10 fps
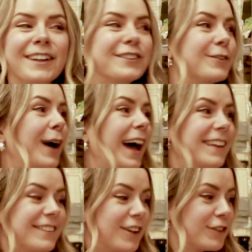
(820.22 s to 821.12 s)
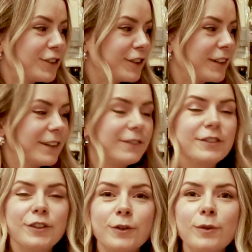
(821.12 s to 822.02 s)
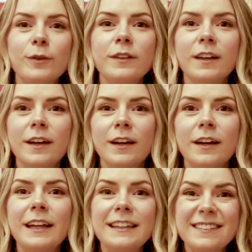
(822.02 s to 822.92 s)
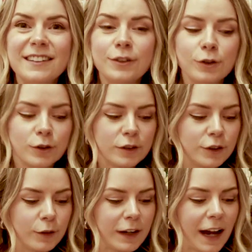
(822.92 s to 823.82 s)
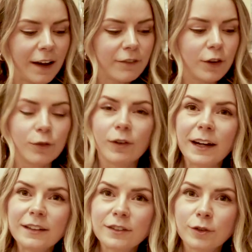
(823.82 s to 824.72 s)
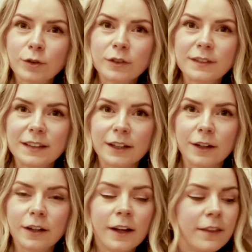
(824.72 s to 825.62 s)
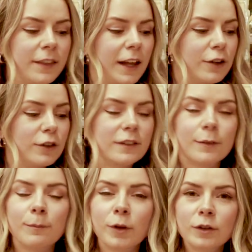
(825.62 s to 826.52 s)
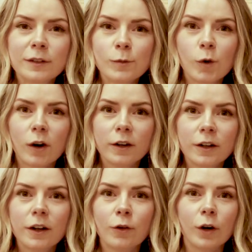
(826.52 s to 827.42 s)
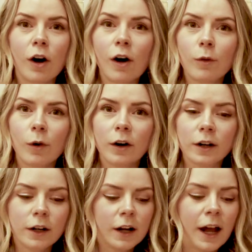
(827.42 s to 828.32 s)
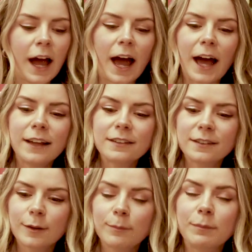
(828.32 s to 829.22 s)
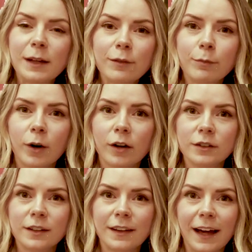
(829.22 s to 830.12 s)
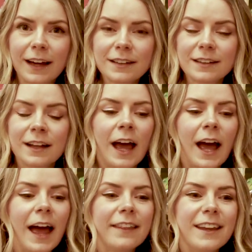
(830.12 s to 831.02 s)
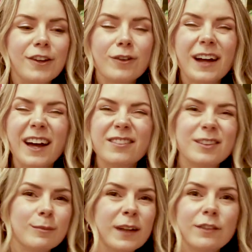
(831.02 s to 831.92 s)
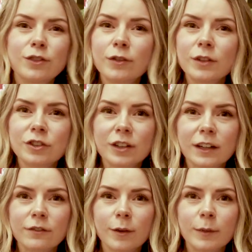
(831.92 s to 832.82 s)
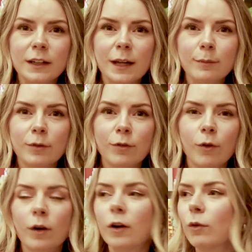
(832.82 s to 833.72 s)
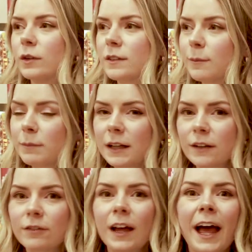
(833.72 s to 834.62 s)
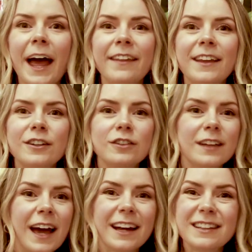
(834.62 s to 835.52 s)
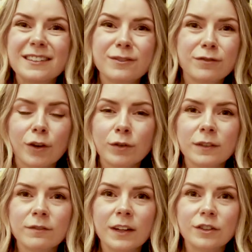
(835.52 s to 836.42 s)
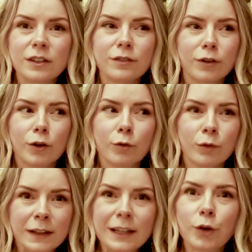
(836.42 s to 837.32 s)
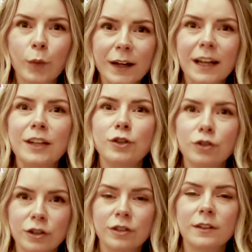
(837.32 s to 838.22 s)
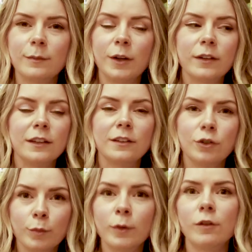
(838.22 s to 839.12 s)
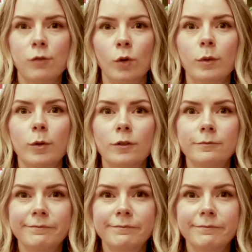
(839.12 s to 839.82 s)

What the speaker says: So as an alternative to the instant noodles, you can have the rice noodles here that you just immerse in water or hot water, add some beef broth to that, and then you can have some leftover chicken from the night before or some beef, and then just add in some frozen veggies for a really quick and nutritious meal that's super affordable.